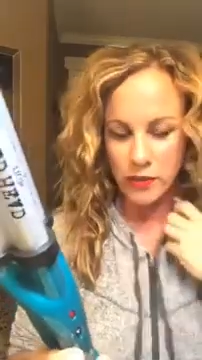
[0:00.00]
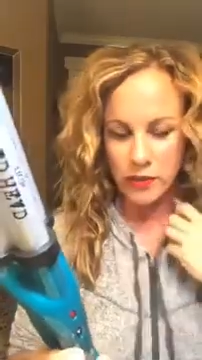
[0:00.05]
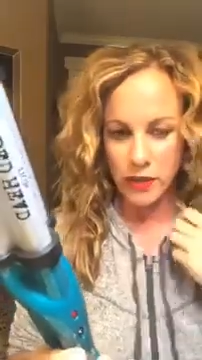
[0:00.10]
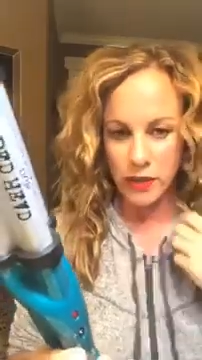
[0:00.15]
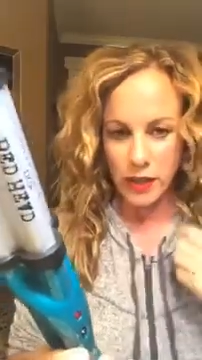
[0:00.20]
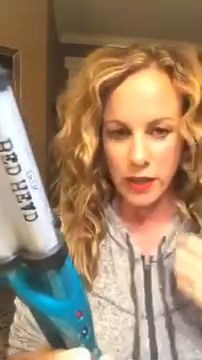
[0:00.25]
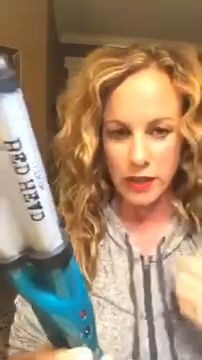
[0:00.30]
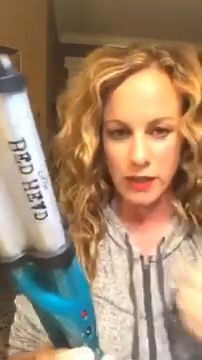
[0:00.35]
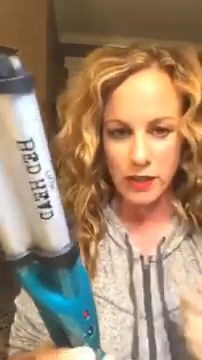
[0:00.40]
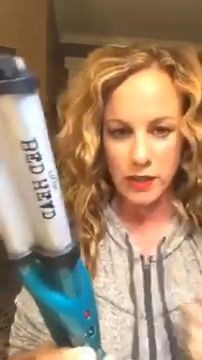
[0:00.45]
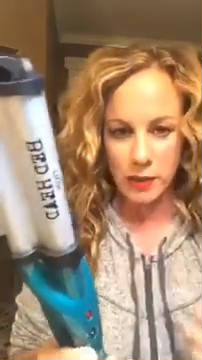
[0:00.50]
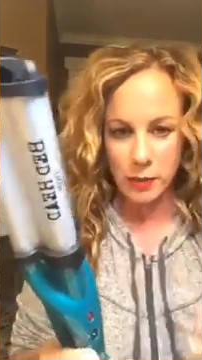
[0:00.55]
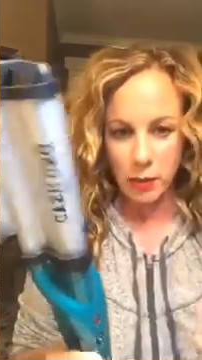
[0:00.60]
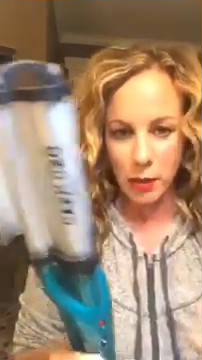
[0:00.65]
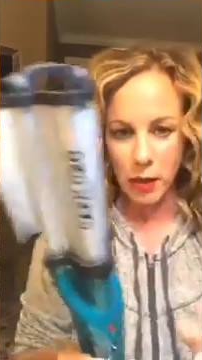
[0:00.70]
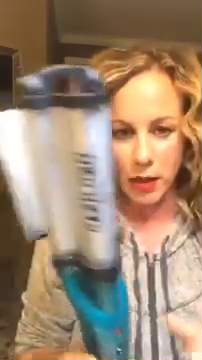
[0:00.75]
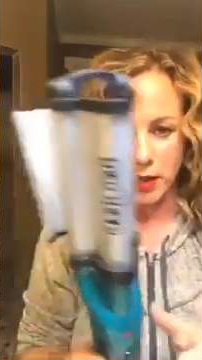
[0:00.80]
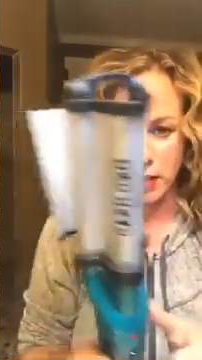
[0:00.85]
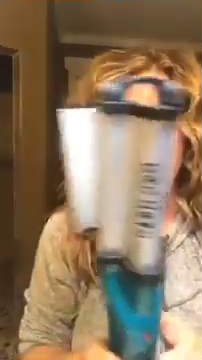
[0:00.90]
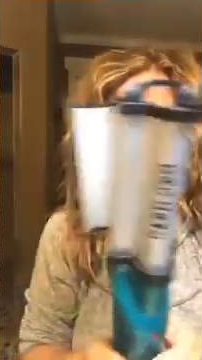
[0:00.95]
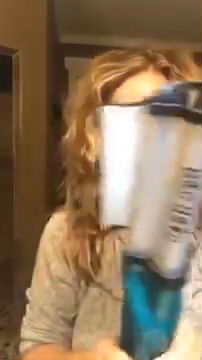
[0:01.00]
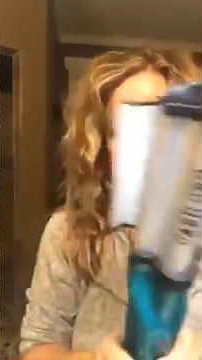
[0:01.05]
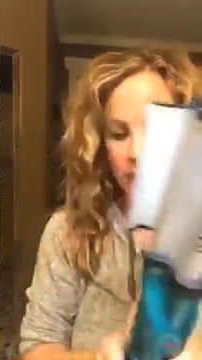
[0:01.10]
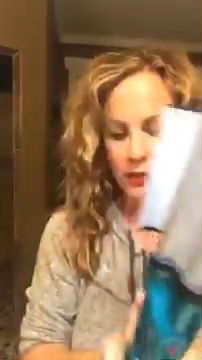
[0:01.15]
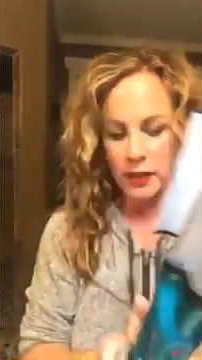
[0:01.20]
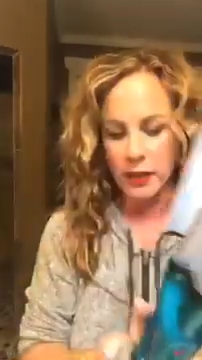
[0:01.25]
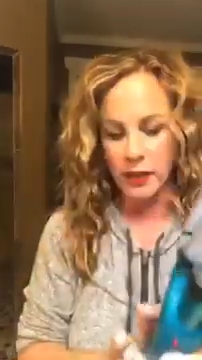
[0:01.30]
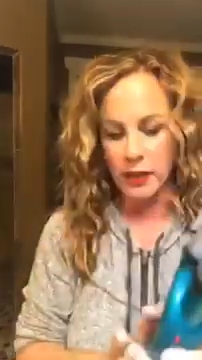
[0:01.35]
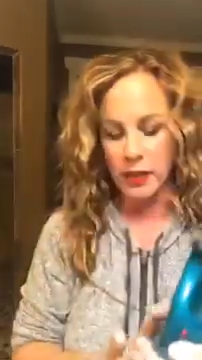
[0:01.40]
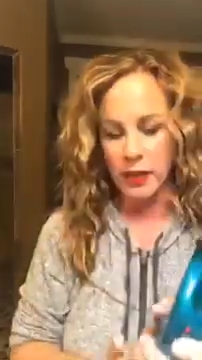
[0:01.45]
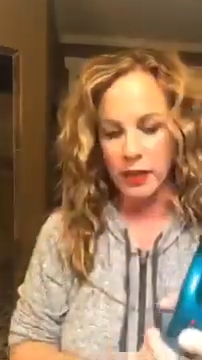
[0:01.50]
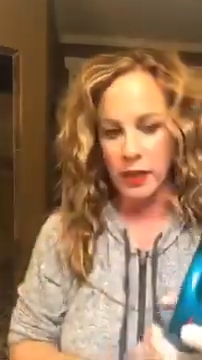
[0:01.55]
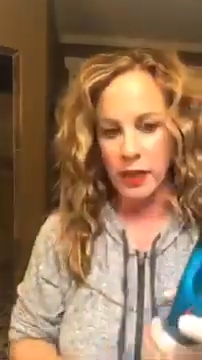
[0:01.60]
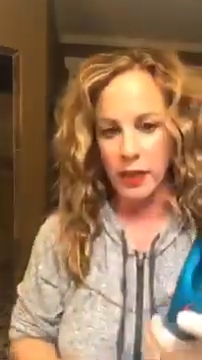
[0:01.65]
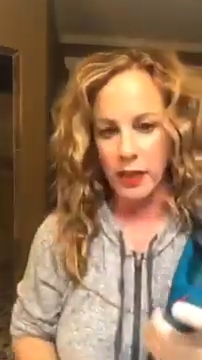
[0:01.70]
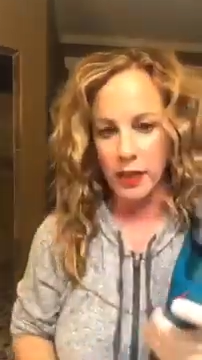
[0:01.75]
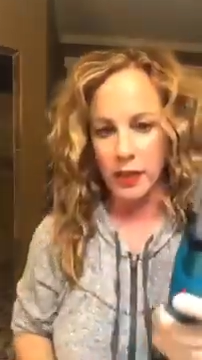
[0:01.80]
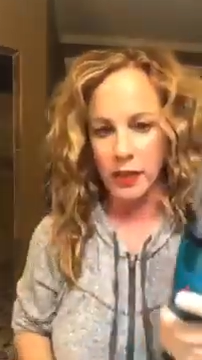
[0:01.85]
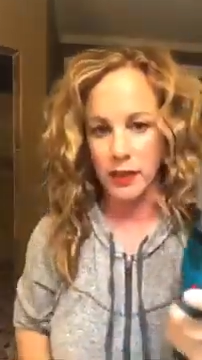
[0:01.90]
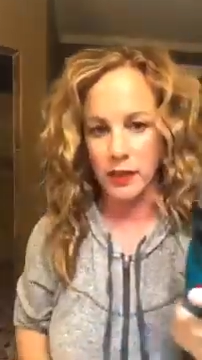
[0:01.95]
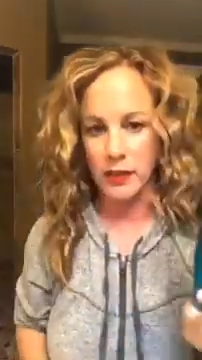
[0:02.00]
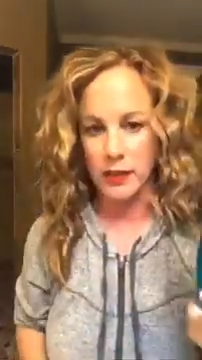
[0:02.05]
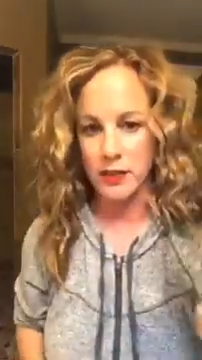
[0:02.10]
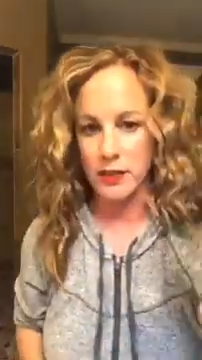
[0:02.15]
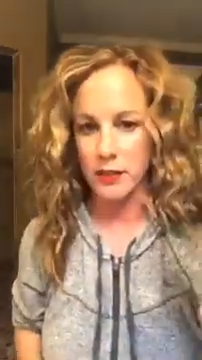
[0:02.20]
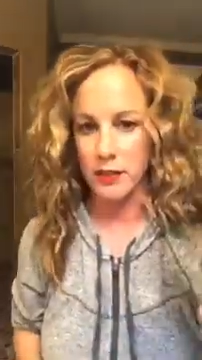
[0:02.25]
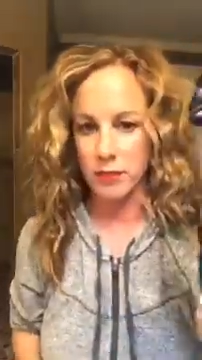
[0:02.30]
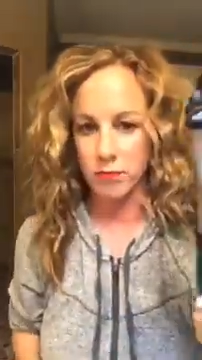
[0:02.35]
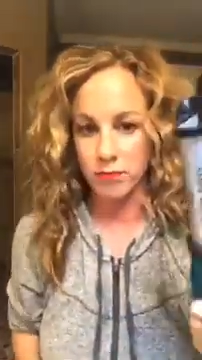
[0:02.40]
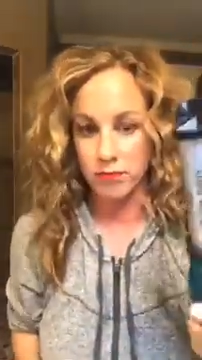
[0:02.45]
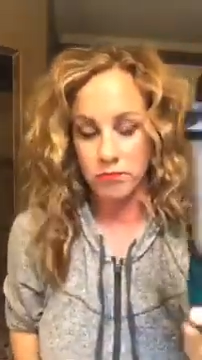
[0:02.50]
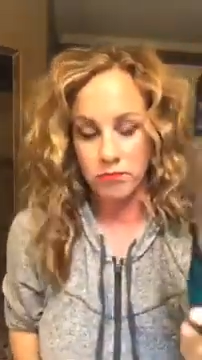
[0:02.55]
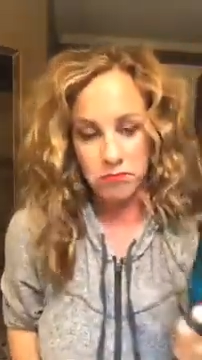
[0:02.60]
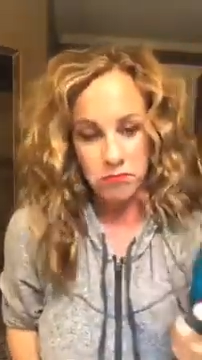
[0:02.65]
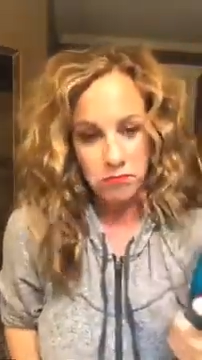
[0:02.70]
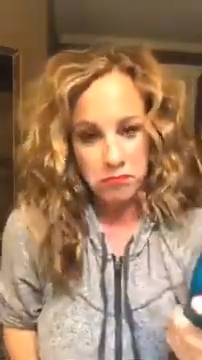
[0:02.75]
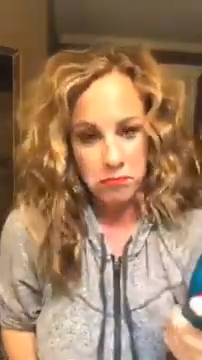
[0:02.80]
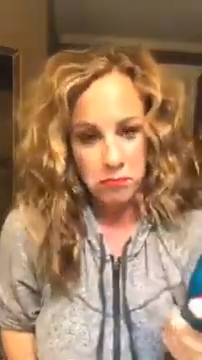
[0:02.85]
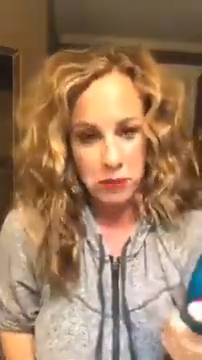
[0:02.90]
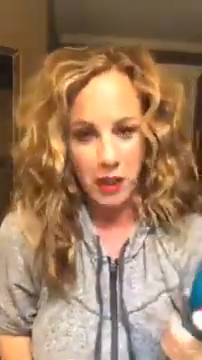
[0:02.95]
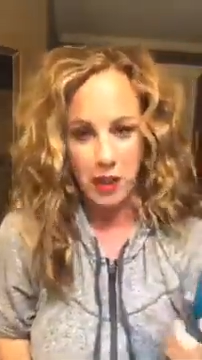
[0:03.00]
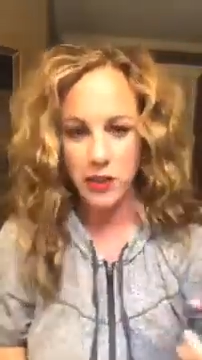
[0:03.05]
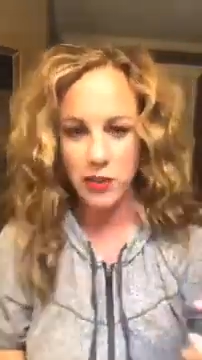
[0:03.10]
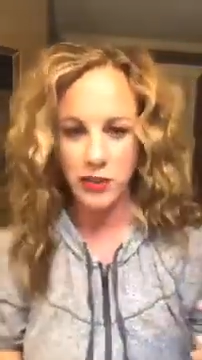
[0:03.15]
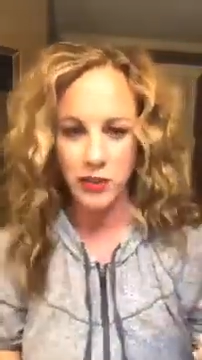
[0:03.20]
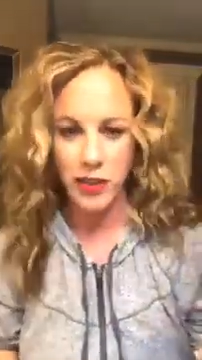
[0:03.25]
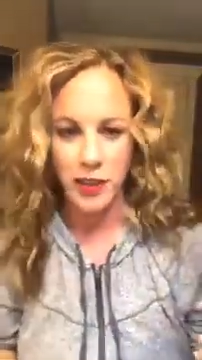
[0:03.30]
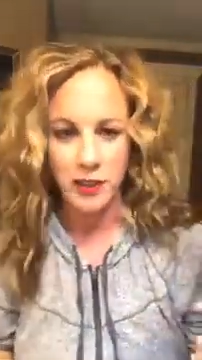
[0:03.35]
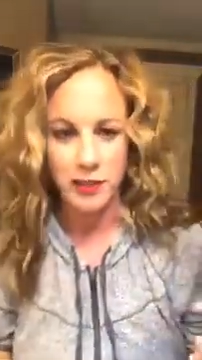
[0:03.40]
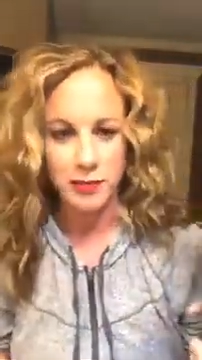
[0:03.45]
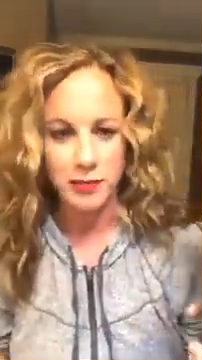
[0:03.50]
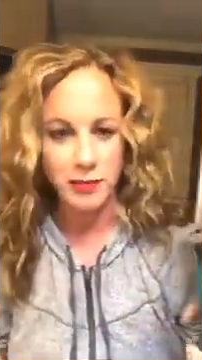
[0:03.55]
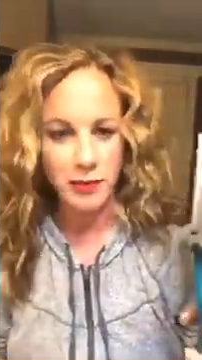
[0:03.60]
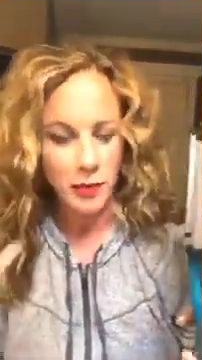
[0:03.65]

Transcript: for 19 bucks. And it's fun.